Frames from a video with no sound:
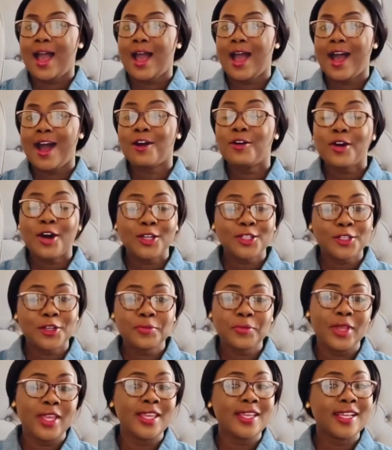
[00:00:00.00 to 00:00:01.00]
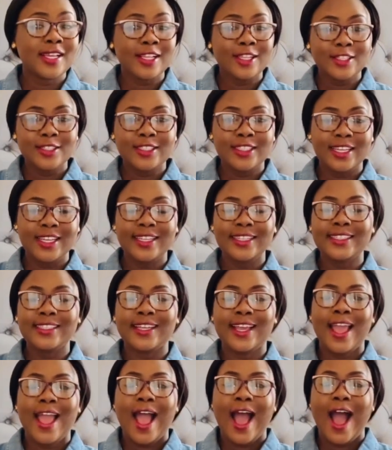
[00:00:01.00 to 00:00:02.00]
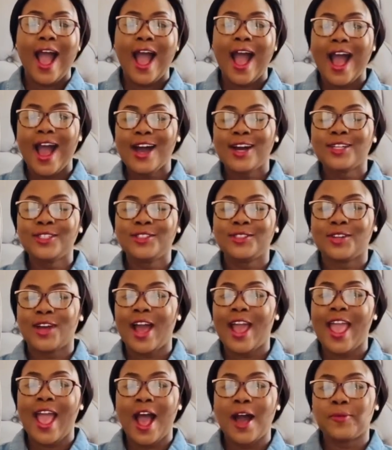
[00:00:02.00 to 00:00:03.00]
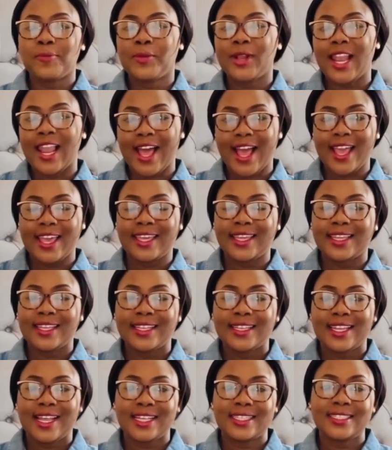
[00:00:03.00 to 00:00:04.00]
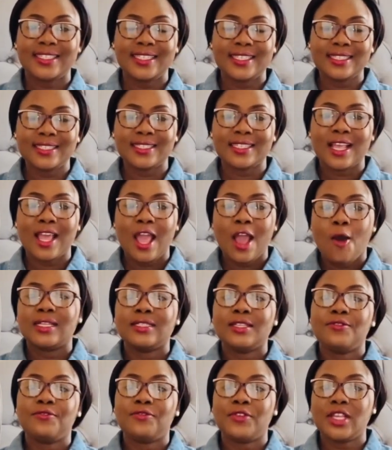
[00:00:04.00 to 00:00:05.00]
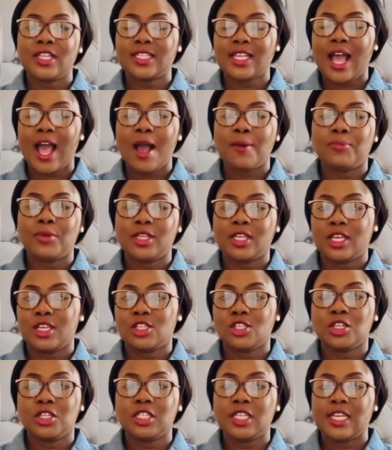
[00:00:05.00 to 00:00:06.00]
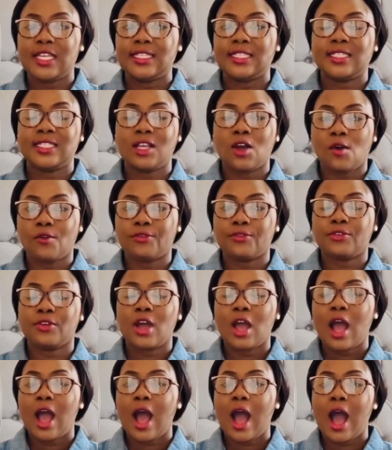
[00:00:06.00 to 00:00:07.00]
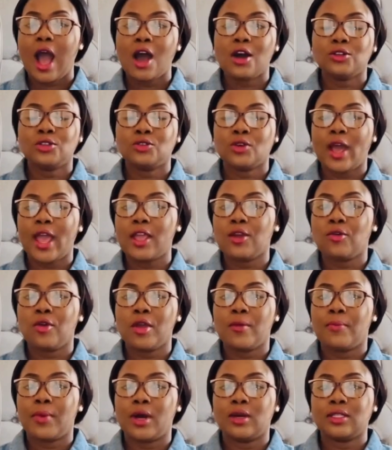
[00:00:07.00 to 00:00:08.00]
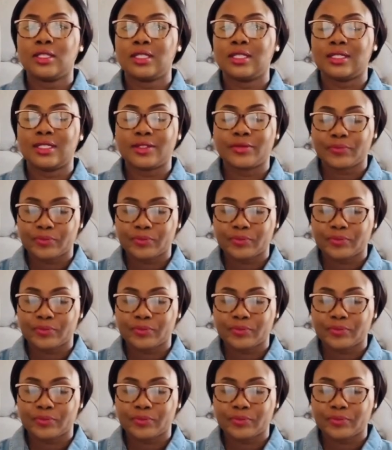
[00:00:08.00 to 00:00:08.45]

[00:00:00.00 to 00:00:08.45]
I'll also be including how do I apply, that is the visa application itself. How do I go about it?